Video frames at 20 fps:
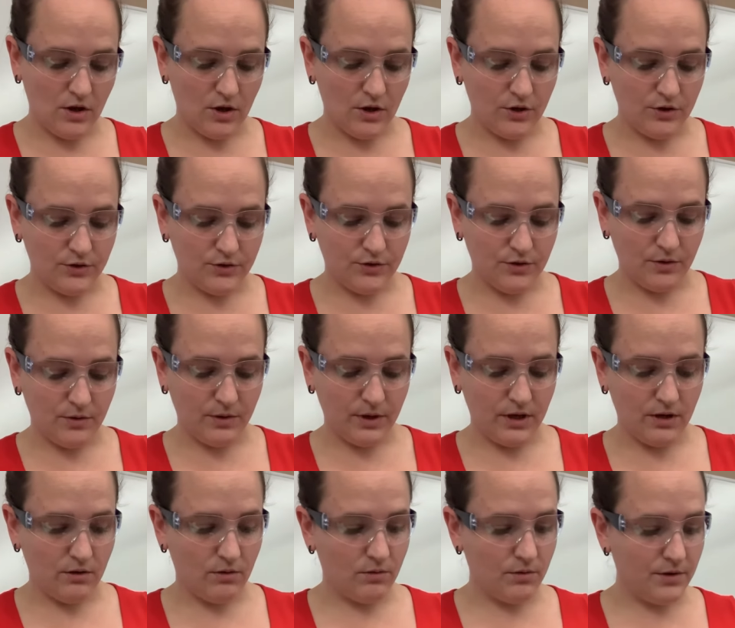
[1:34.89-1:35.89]
So
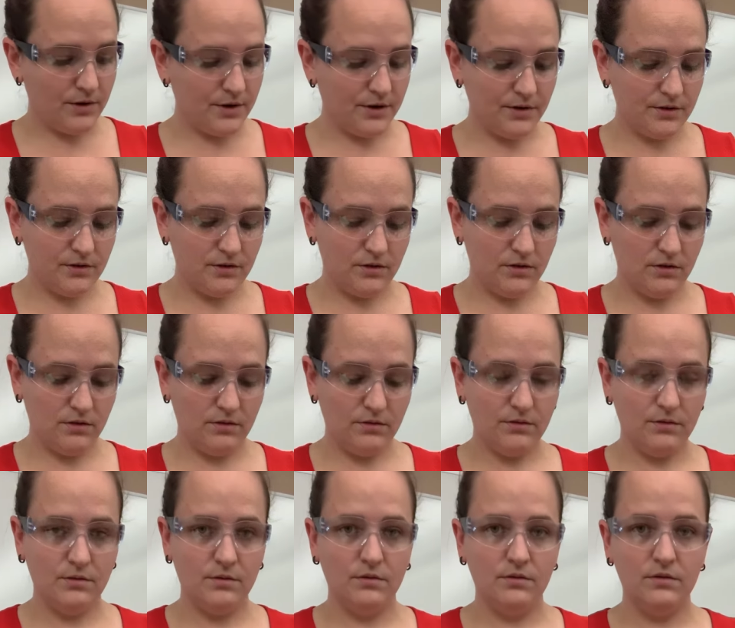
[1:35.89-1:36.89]
in order
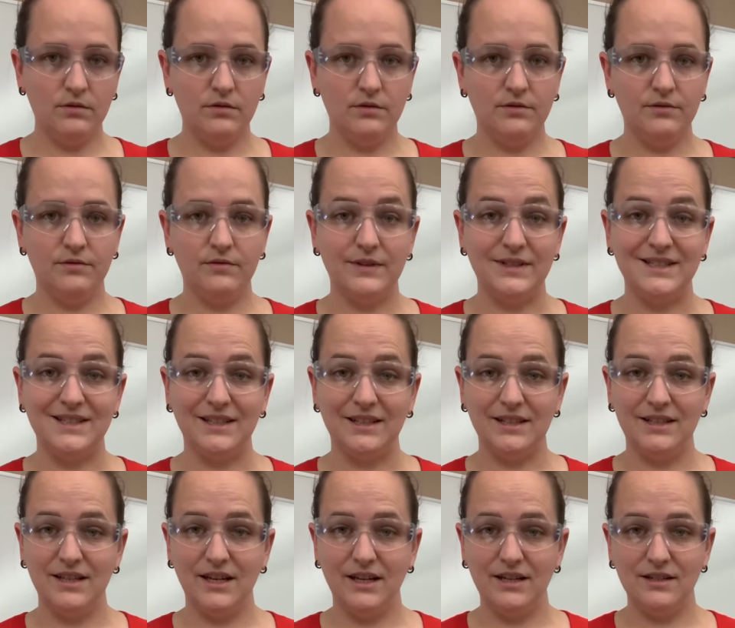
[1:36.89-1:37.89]
to
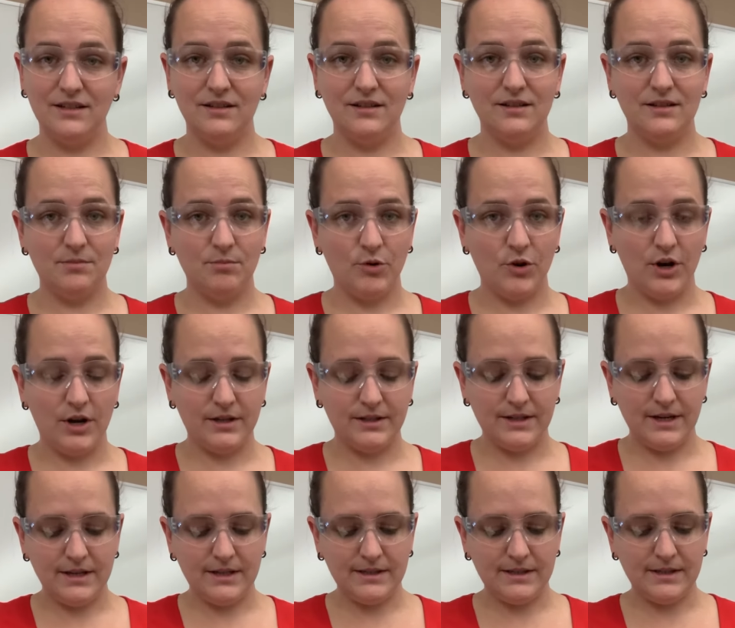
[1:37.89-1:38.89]
facilitate this
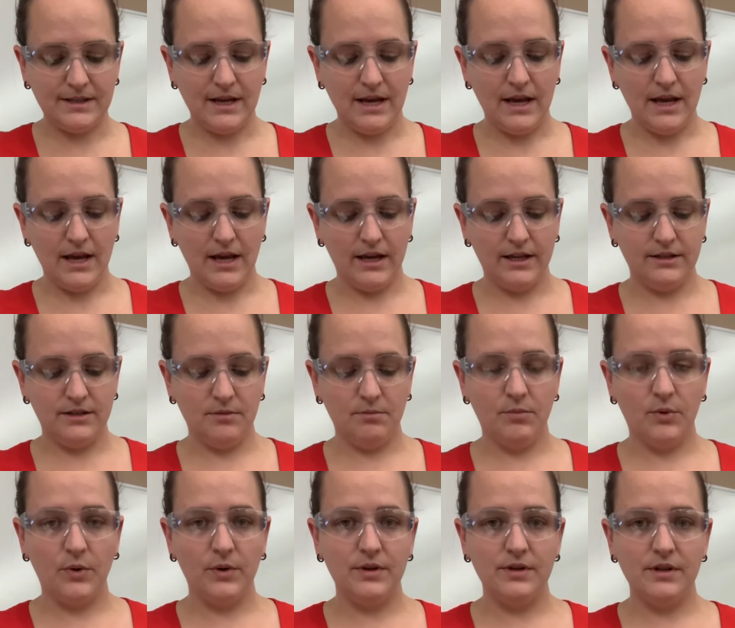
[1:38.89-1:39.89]
process, it's
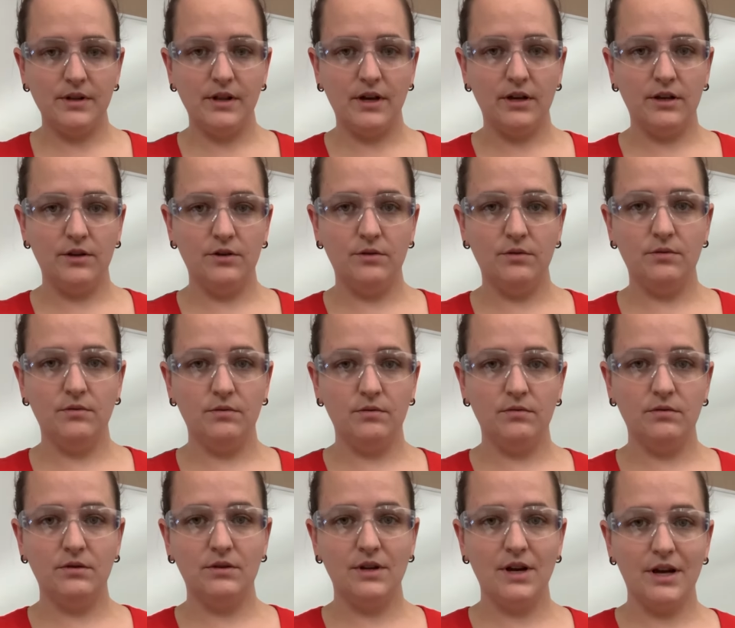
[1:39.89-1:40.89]
important that you
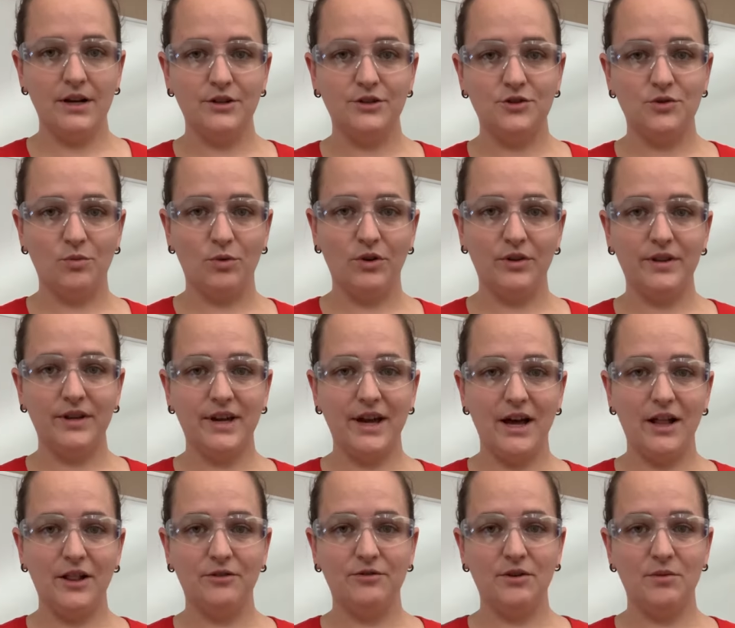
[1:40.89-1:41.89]
kind of swirl the
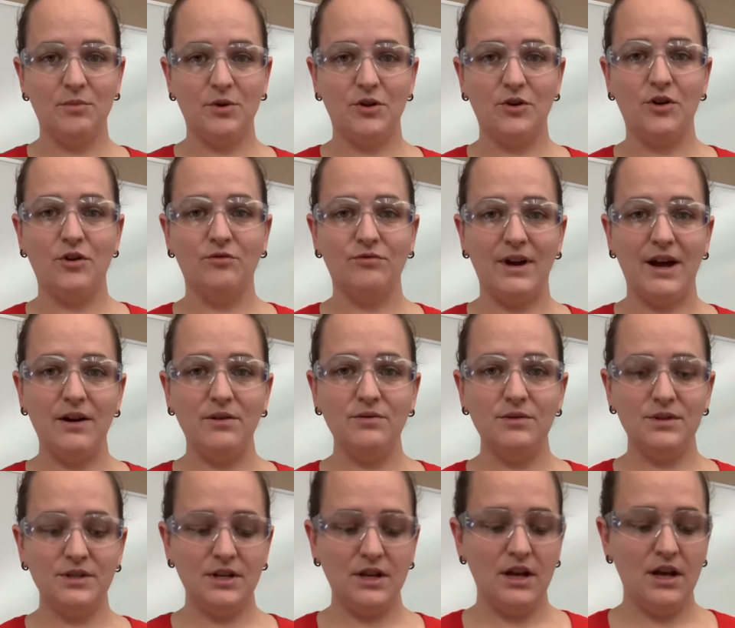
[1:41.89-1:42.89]
calorimeter around,
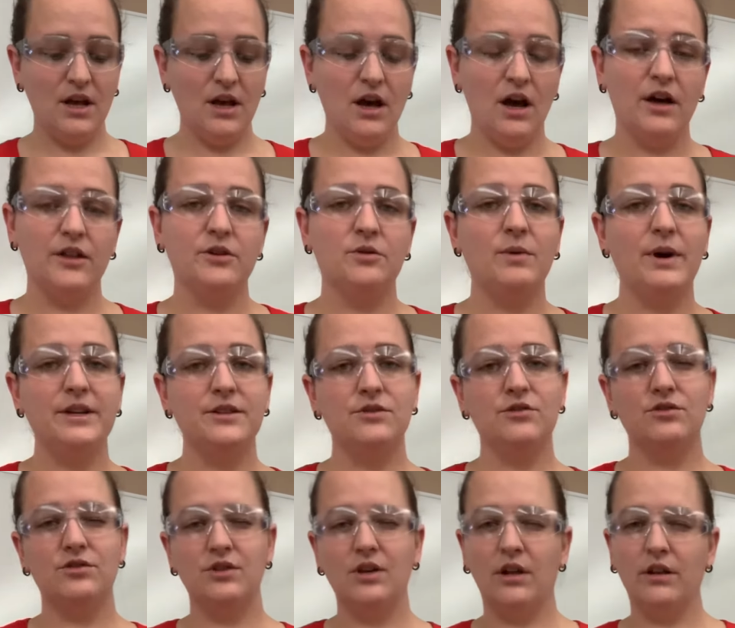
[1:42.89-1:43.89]
otherwise your
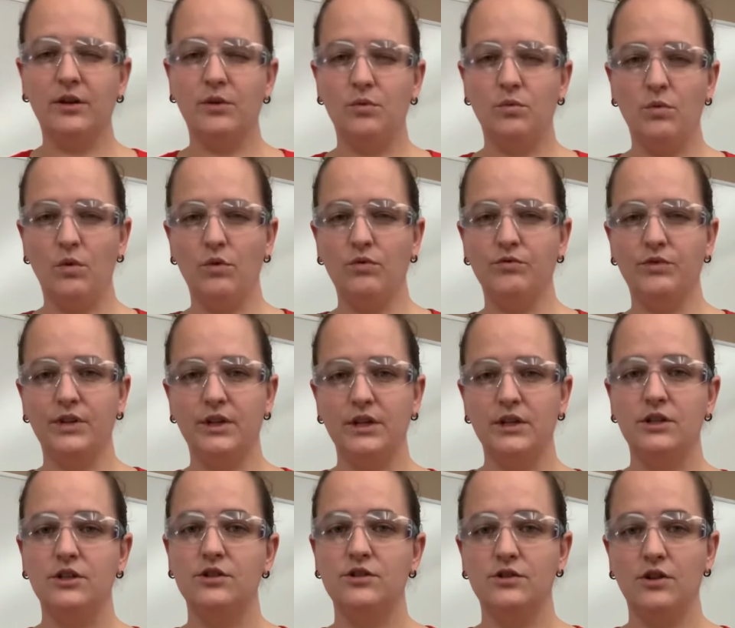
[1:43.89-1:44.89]
solid won't really
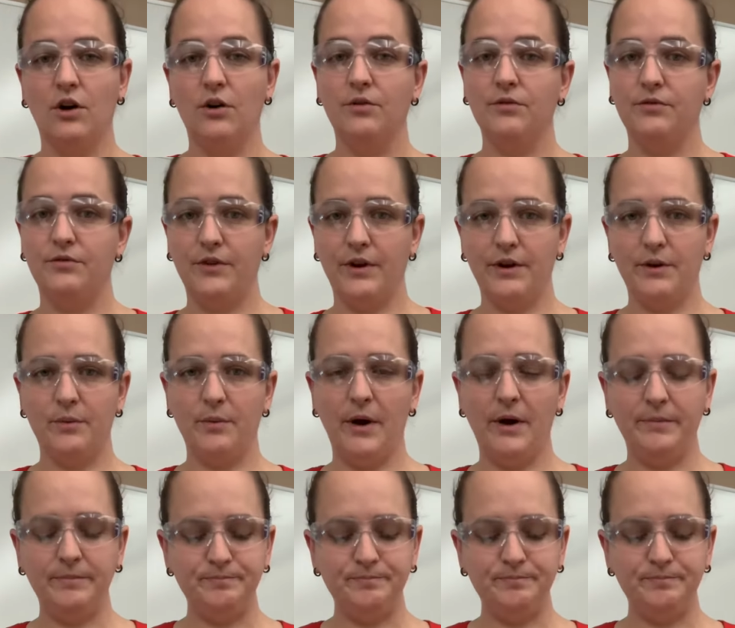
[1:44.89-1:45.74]
dissolve very well.